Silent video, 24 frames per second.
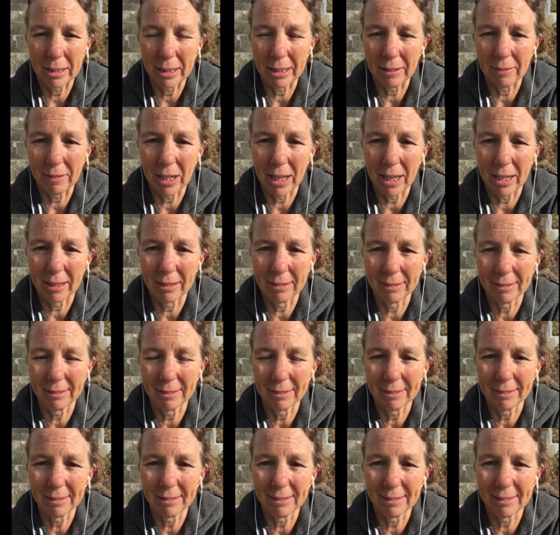Do you got
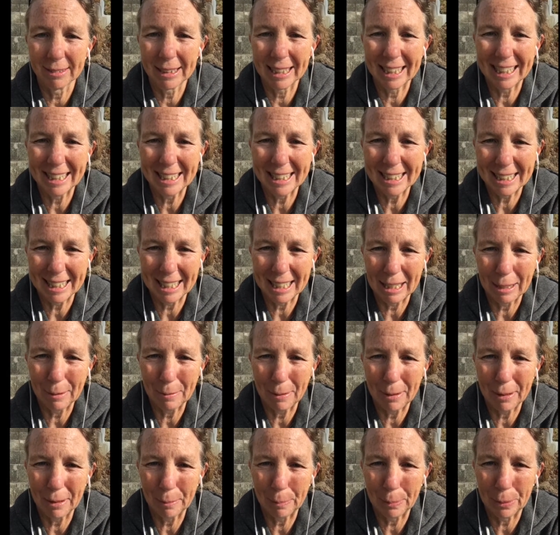kids that you
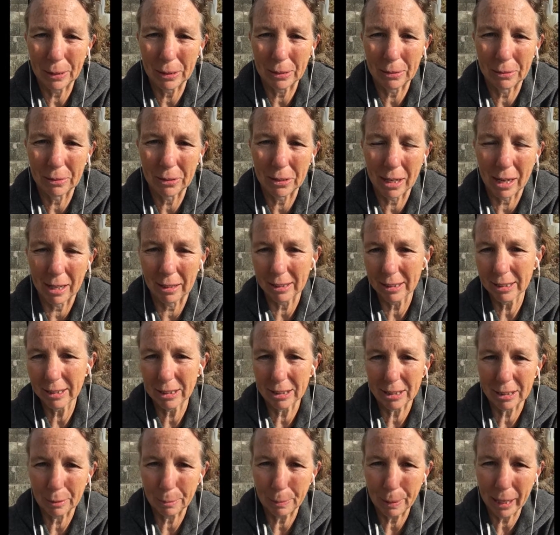want to put through college?
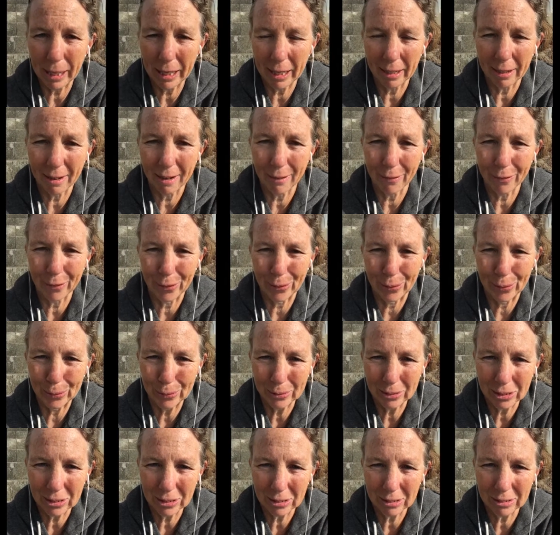Are you paying off your
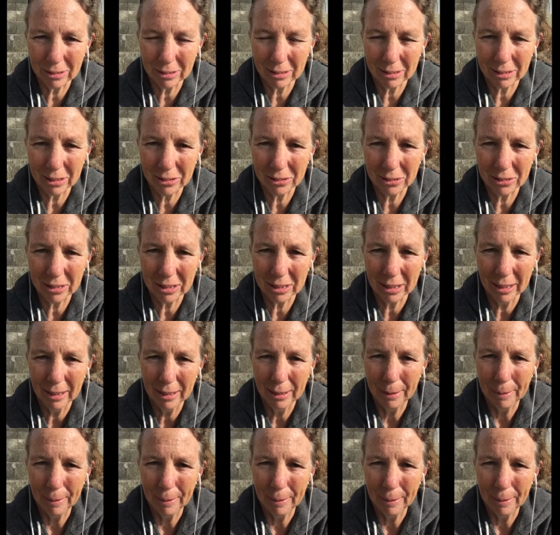own student loans?